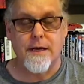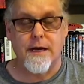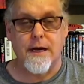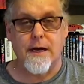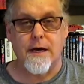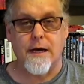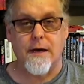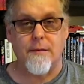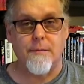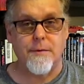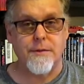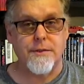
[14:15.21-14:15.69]

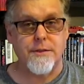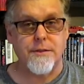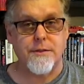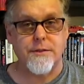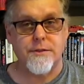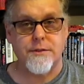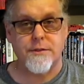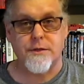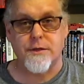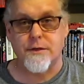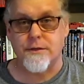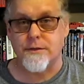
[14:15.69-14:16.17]
But you
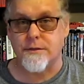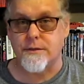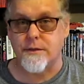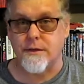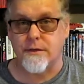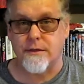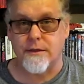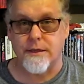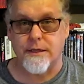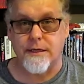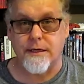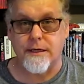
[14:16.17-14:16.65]

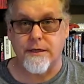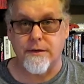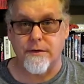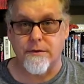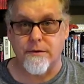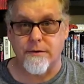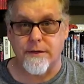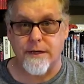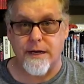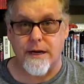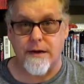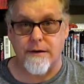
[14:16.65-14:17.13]
certainly need to
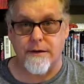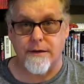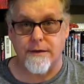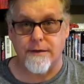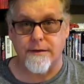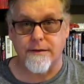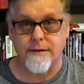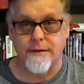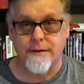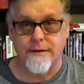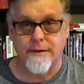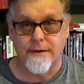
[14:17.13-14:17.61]
go down
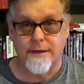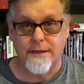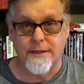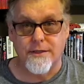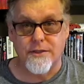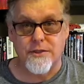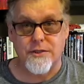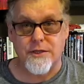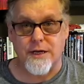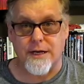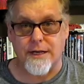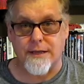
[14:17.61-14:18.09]
and
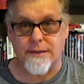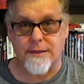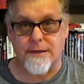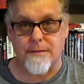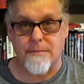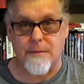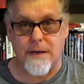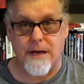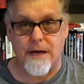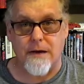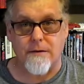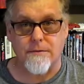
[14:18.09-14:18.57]
check
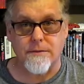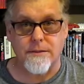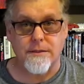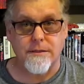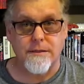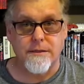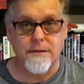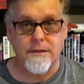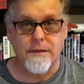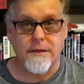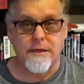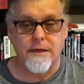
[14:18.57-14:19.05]
them out.
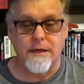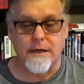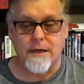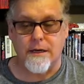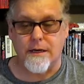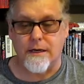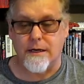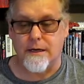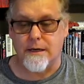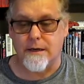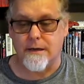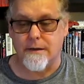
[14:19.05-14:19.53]

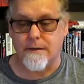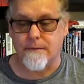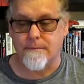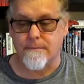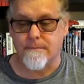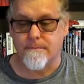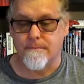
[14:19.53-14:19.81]
A